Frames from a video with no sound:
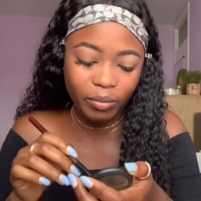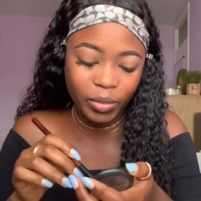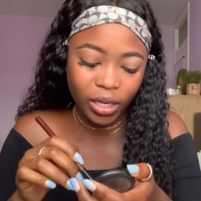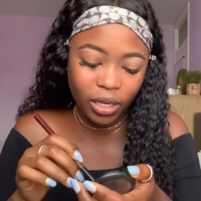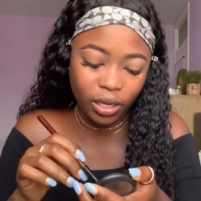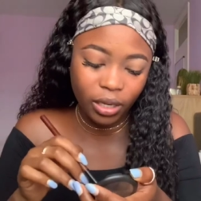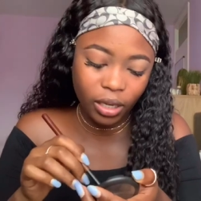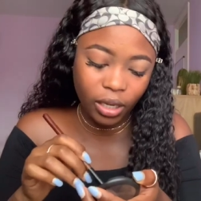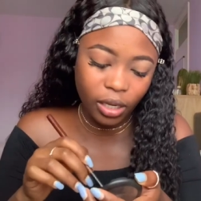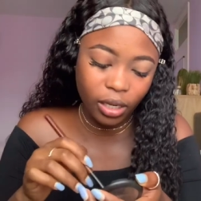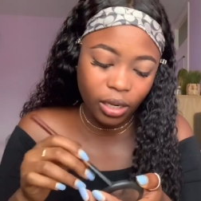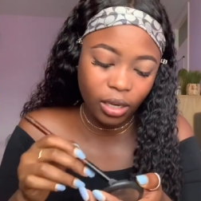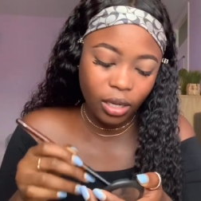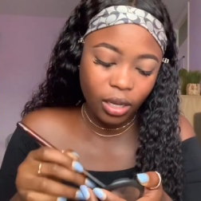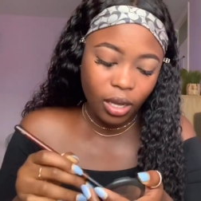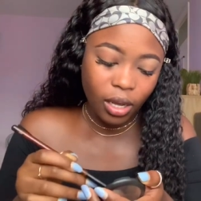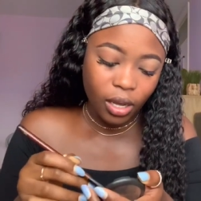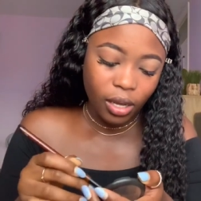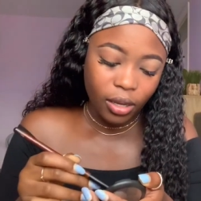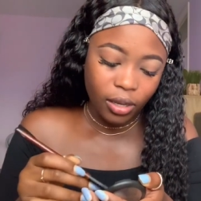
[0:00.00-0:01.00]
I did need,
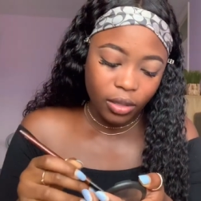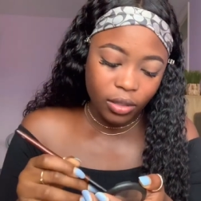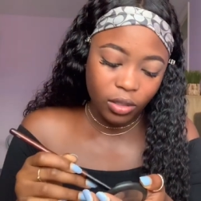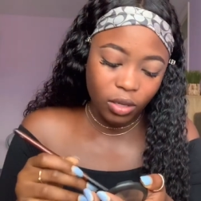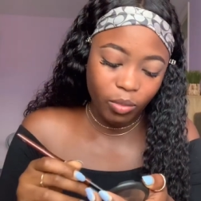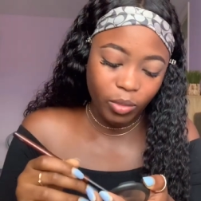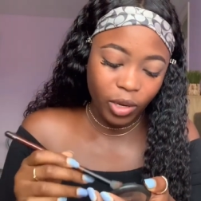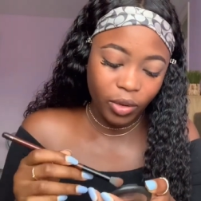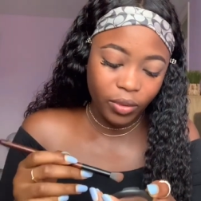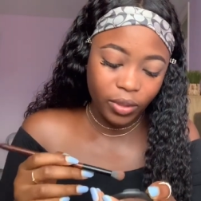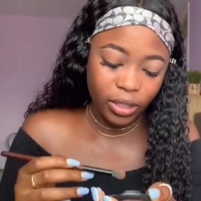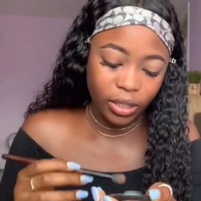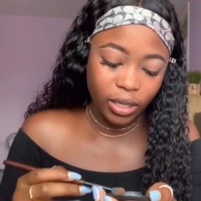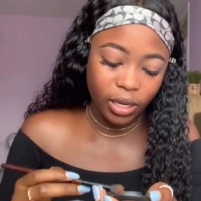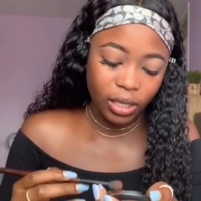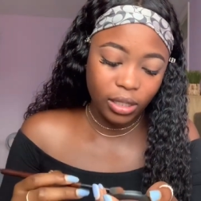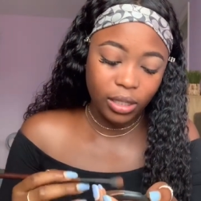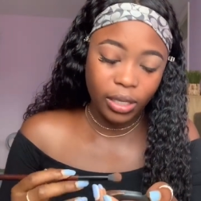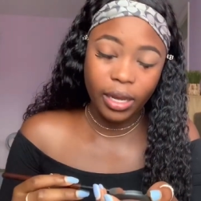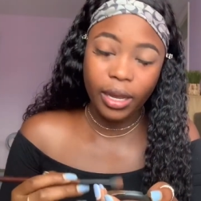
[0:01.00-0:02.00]
someone was there
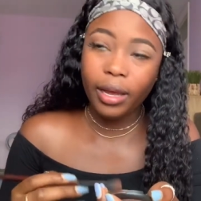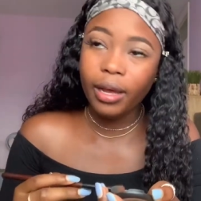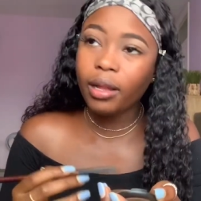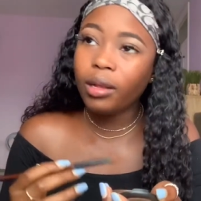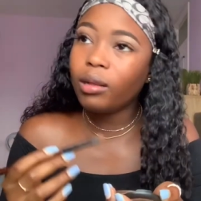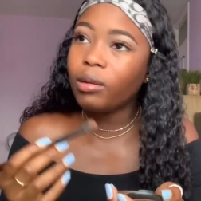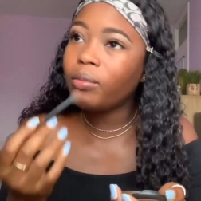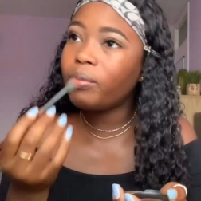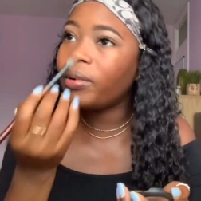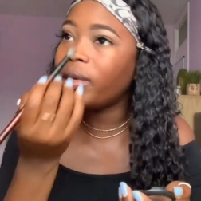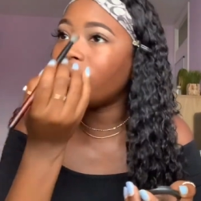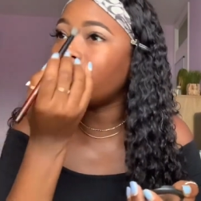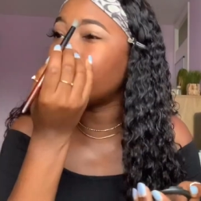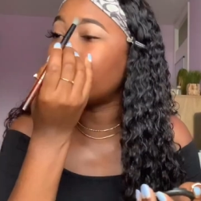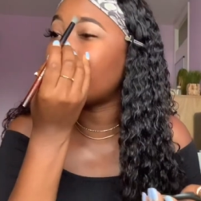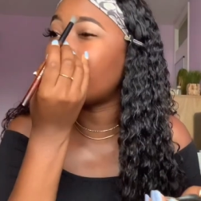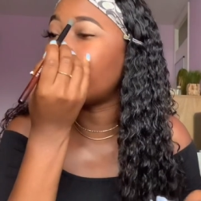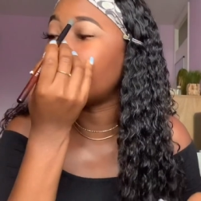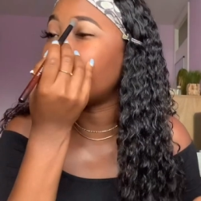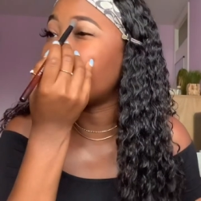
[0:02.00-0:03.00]
to help in
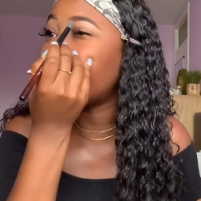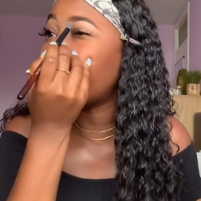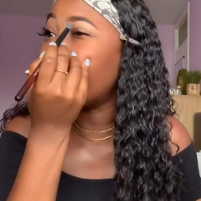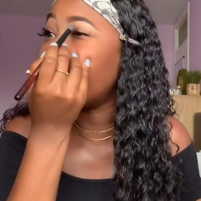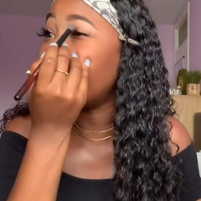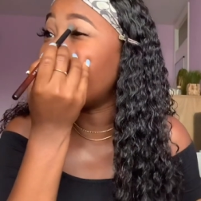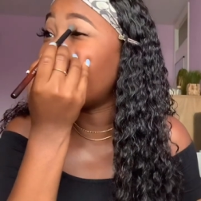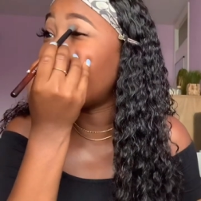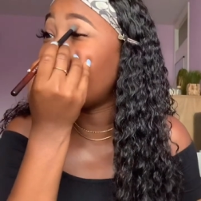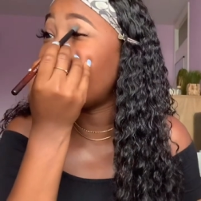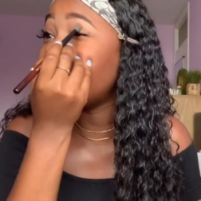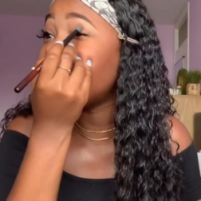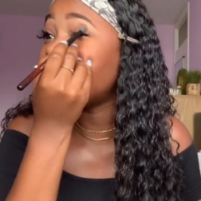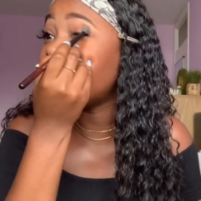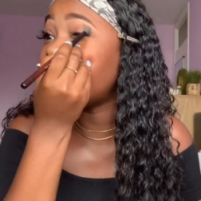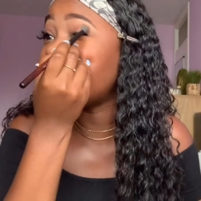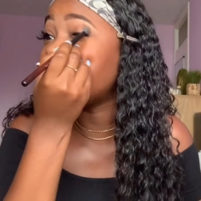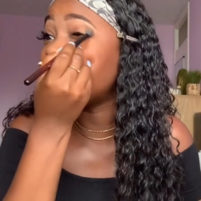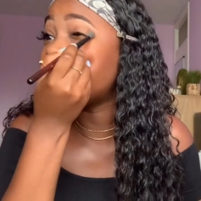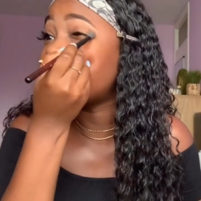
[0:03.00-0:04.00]
terms of advice
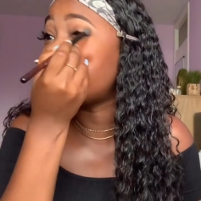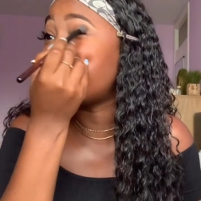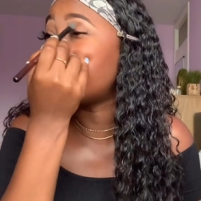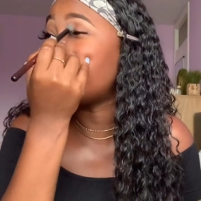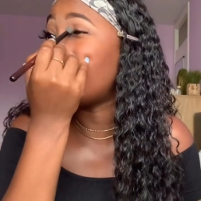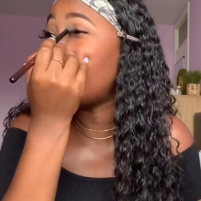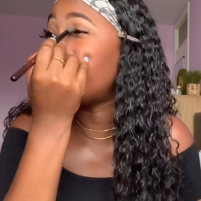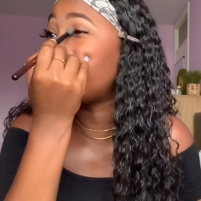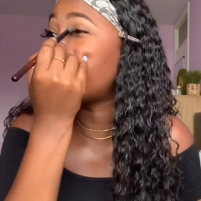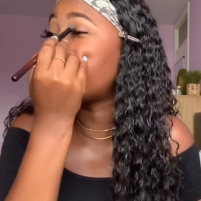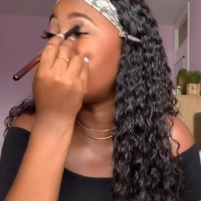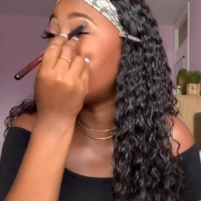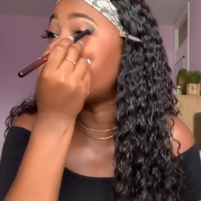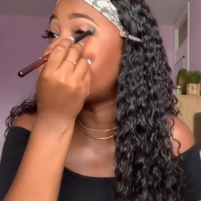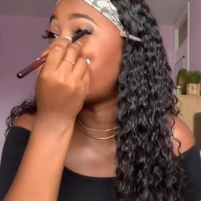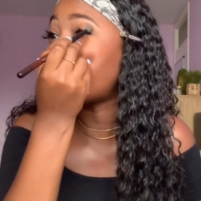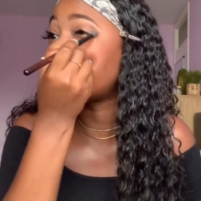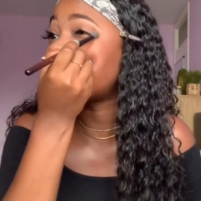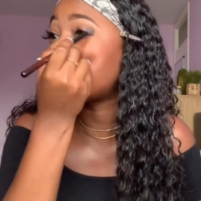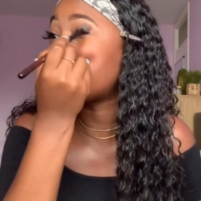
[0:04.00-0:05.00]
and in terms of actual
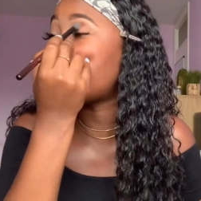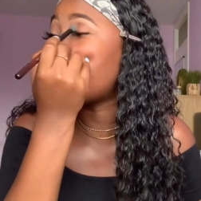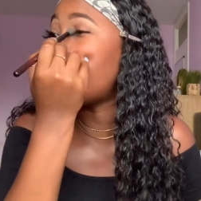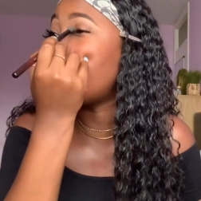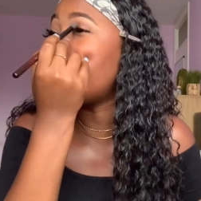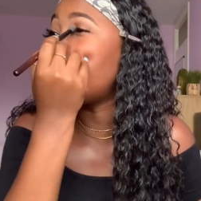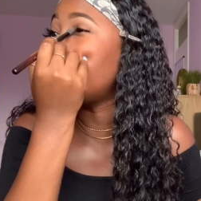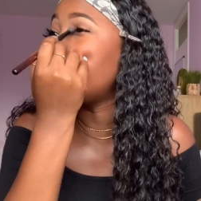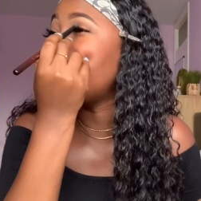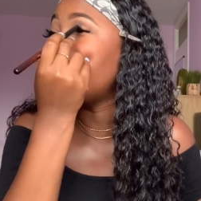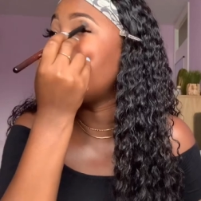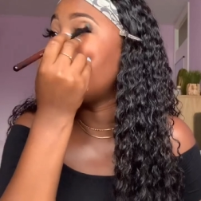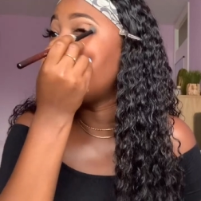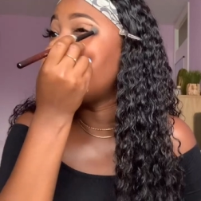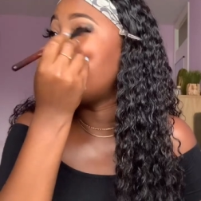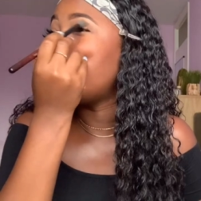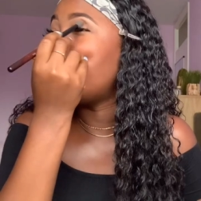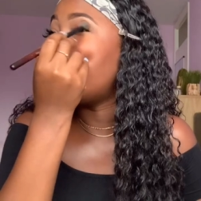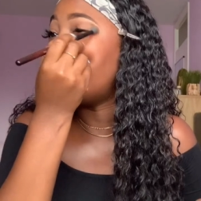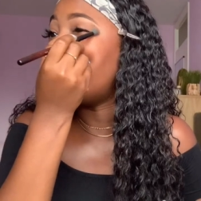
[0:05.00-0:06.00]
practical
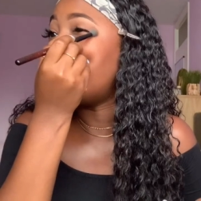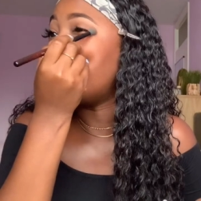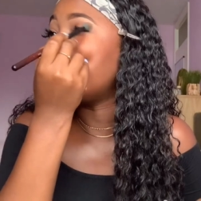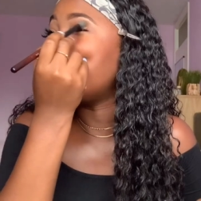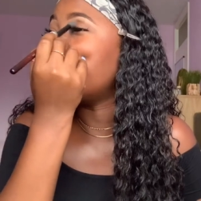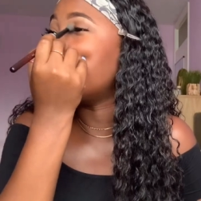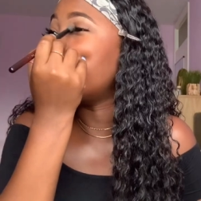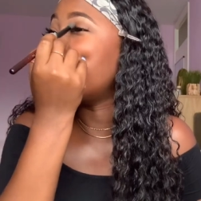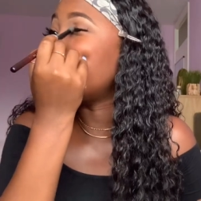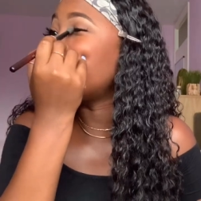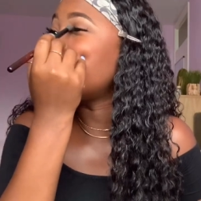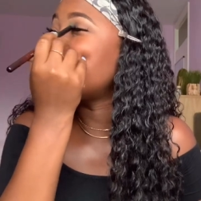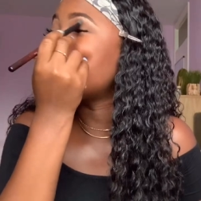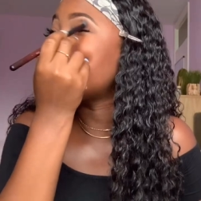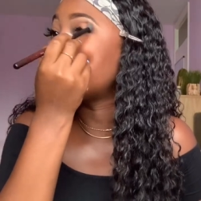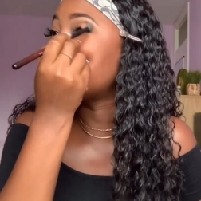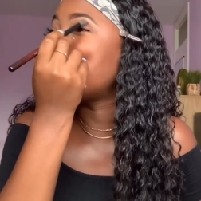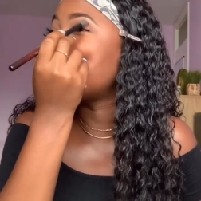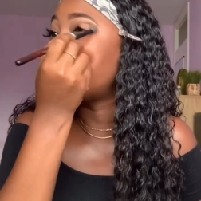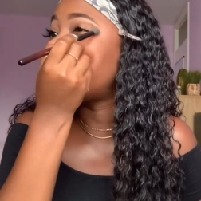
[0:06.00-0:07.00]
and
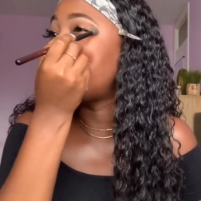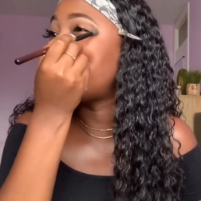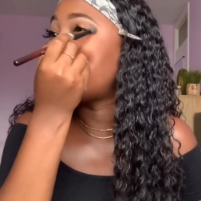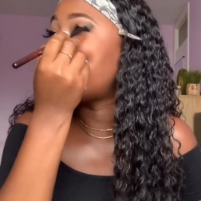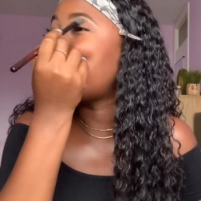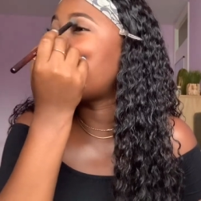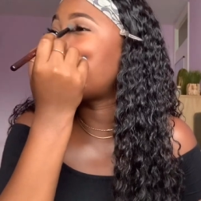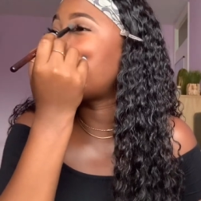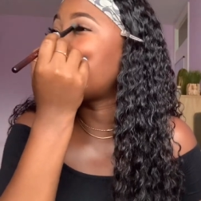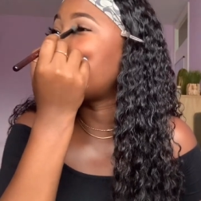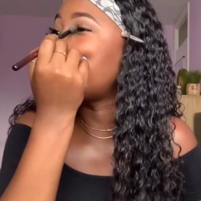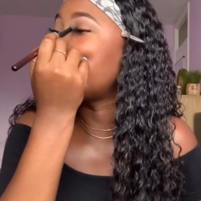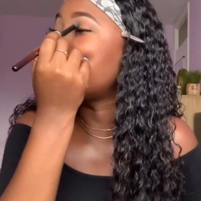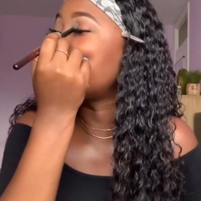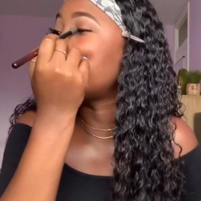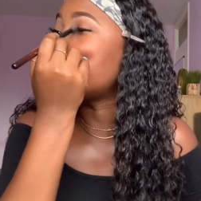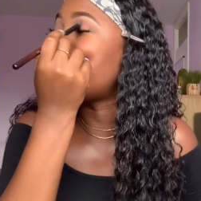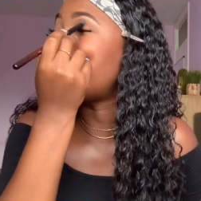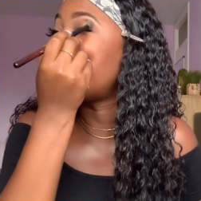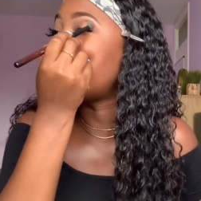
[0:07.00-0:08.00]
mental support. There was
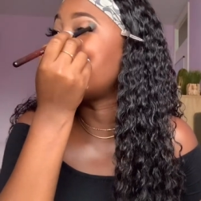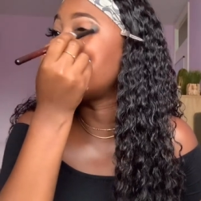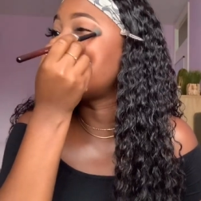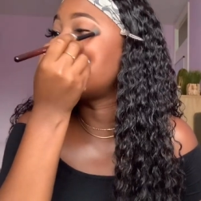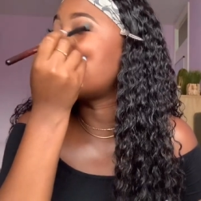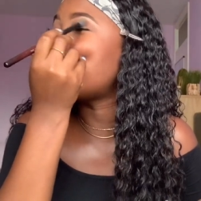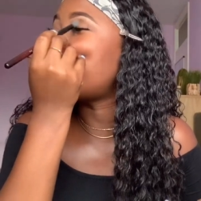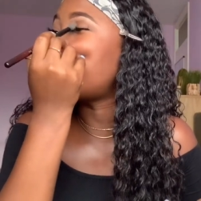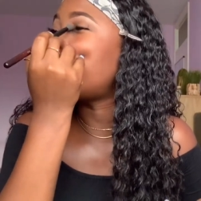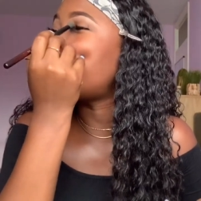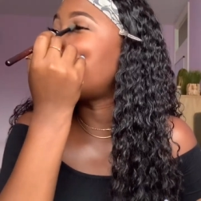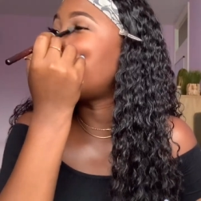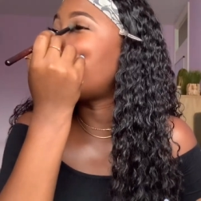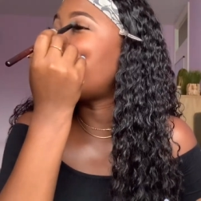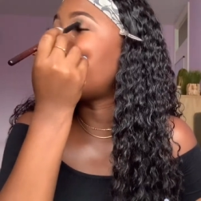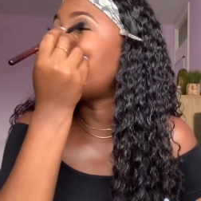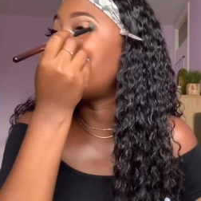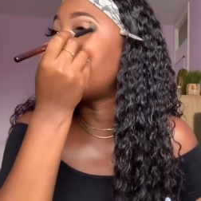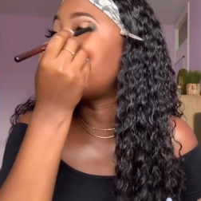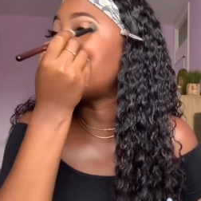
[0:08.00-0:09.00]
always someone at
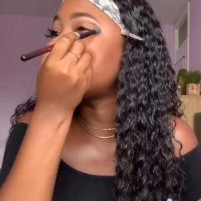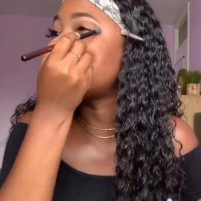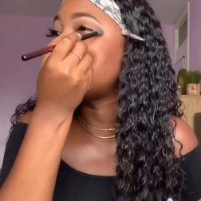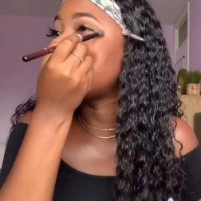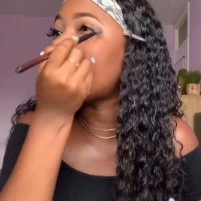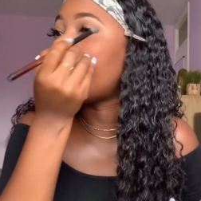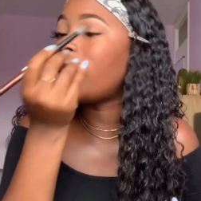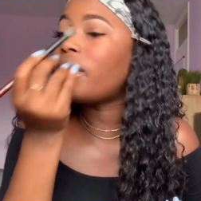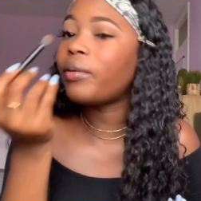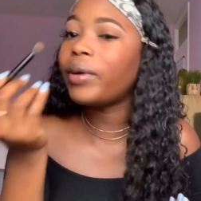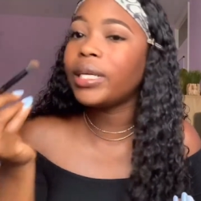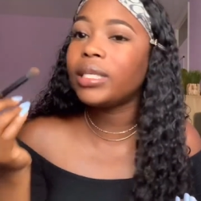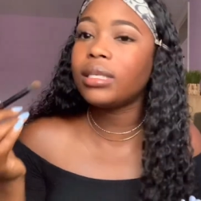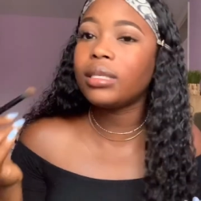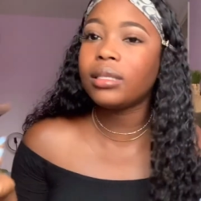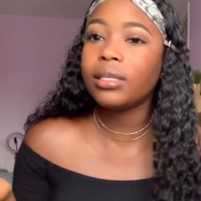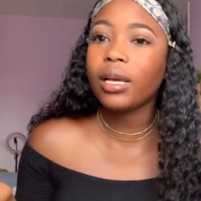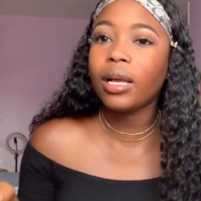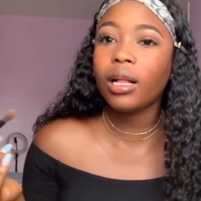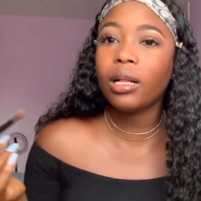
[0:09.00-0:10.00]
the other side waiting
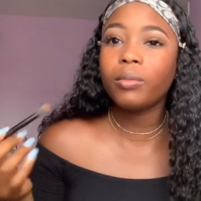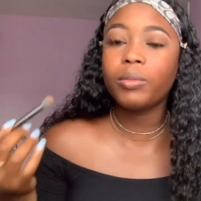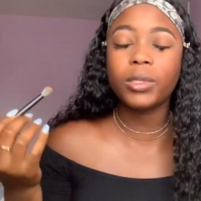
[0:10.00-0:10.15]
to help.